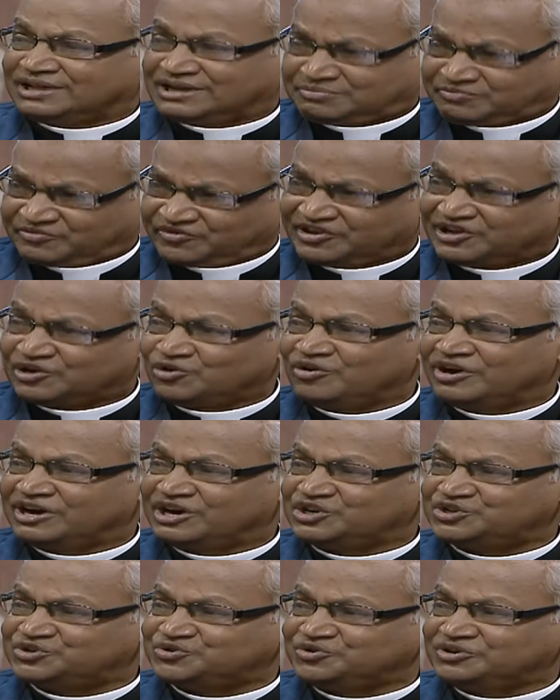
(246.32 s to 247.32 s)
that Pharaoh
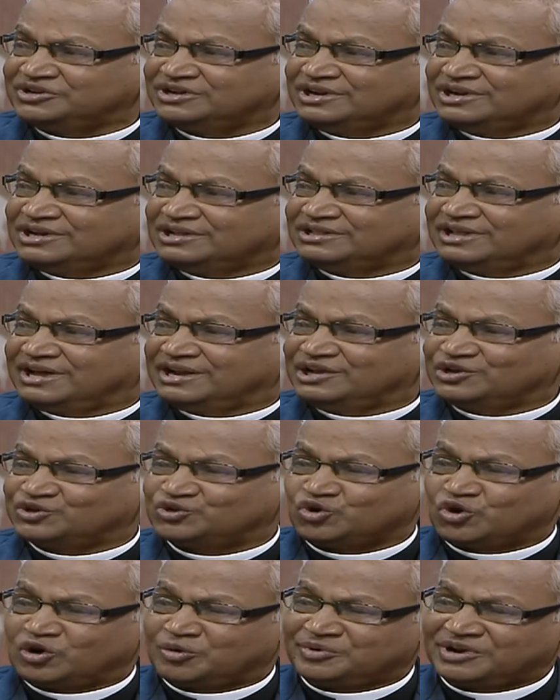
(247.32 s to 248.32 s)
understood
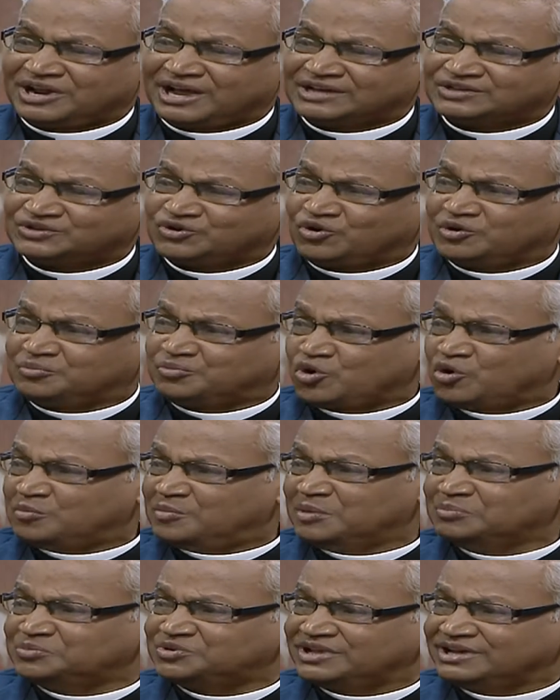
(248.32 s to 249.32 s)
that Solomon has got
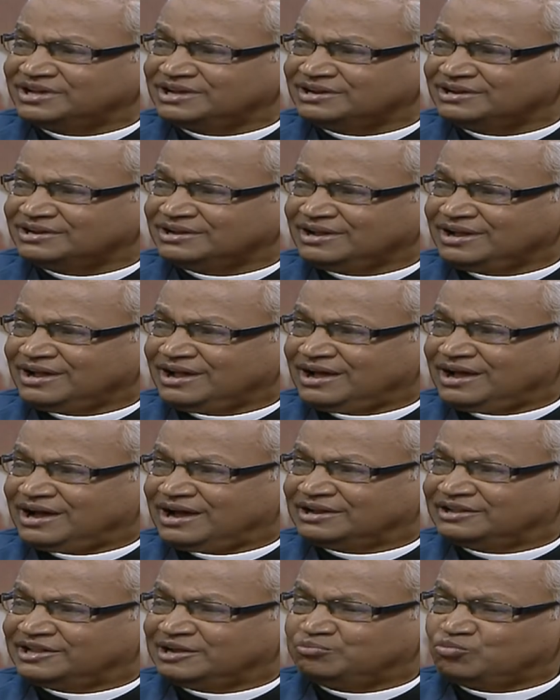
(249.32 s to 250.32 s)
problems there
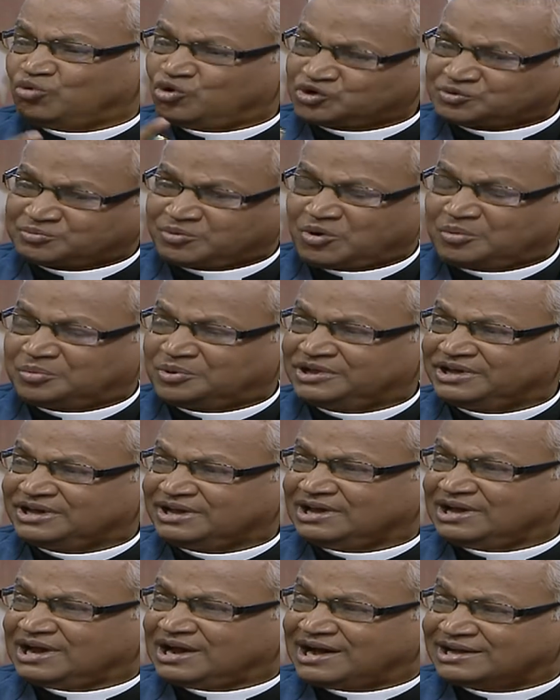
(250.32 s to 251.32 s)
and that most
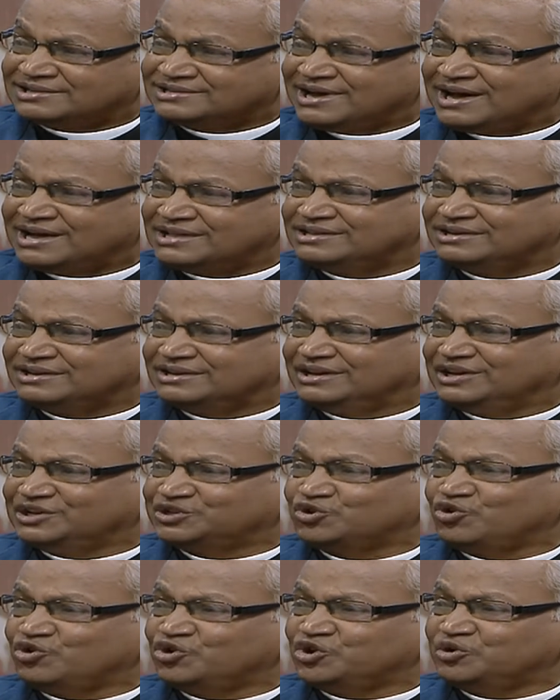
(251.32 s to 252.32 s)
probably Hadad
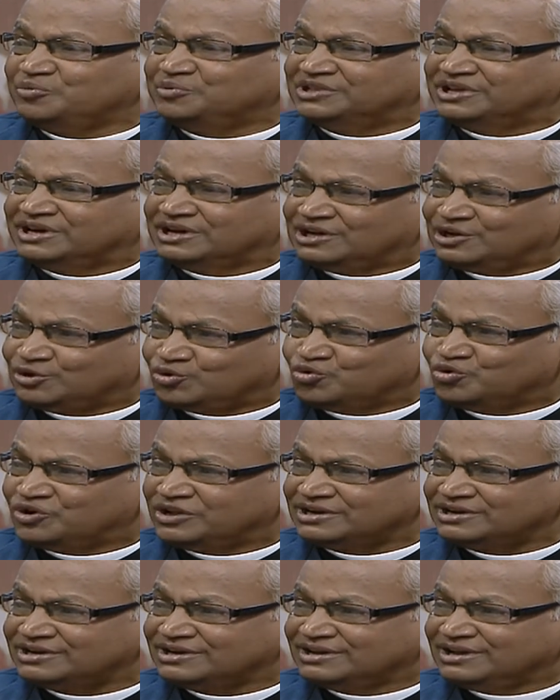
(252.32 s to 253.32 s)
is going to be the
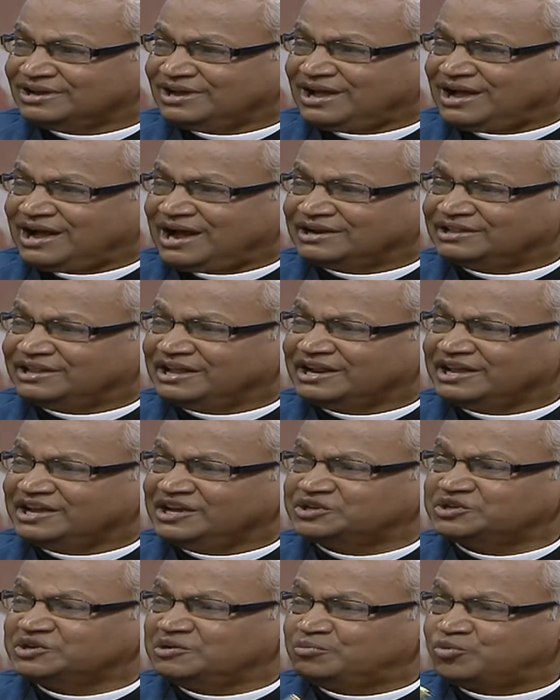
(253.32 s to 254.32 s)
ruler and then
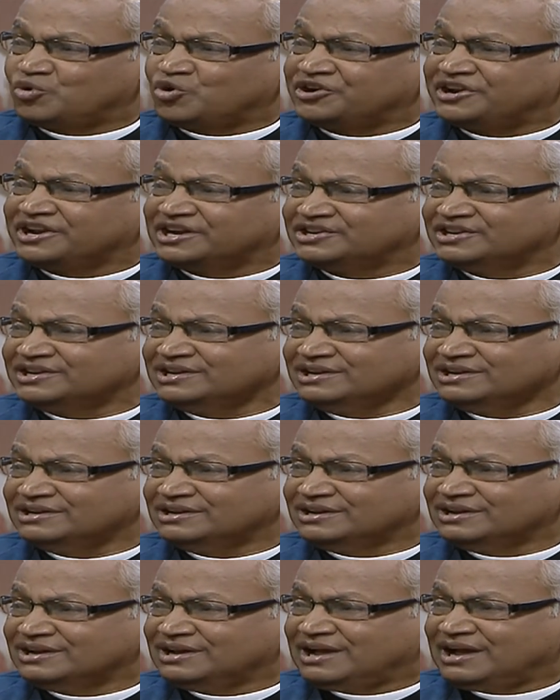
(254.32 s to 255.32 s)
he is protecting